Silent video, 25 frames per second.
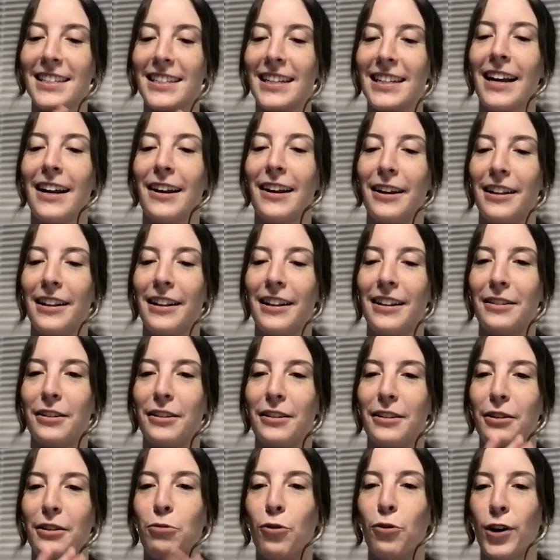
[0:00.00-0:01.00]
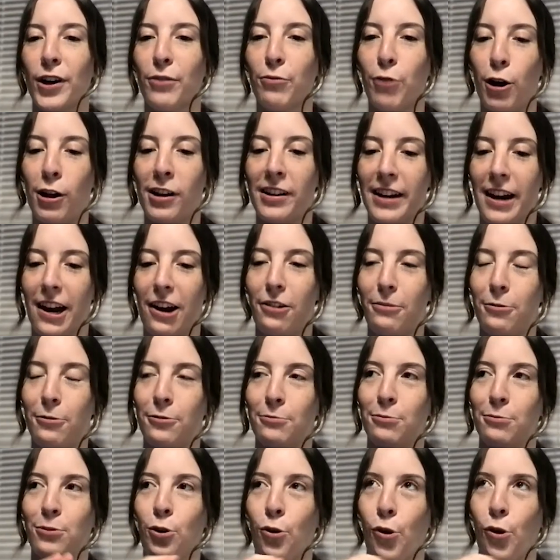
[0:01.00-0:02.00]
say the Morgan Wallen
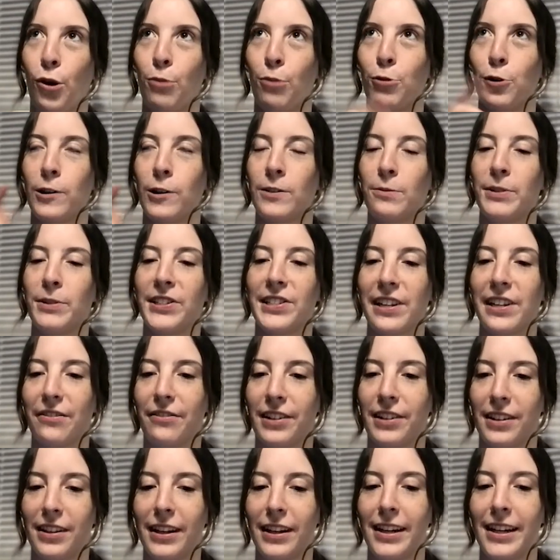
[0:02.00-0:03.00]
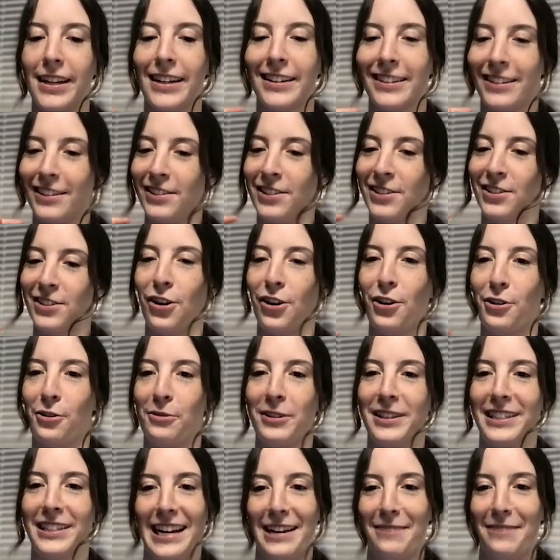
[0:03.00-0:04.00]
album, or more specifically, is his song
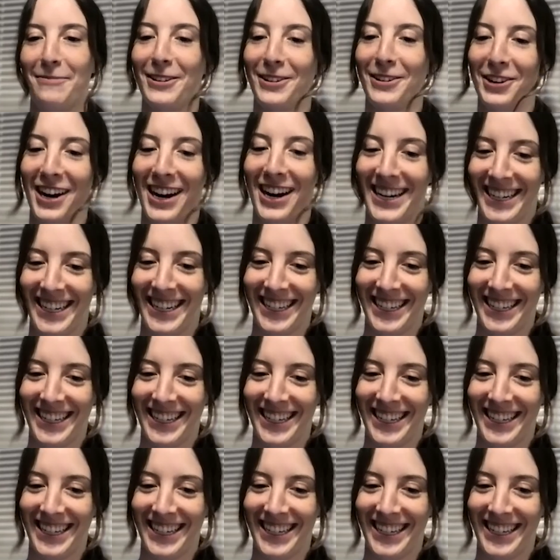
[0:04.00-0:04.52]
with Tate McRae.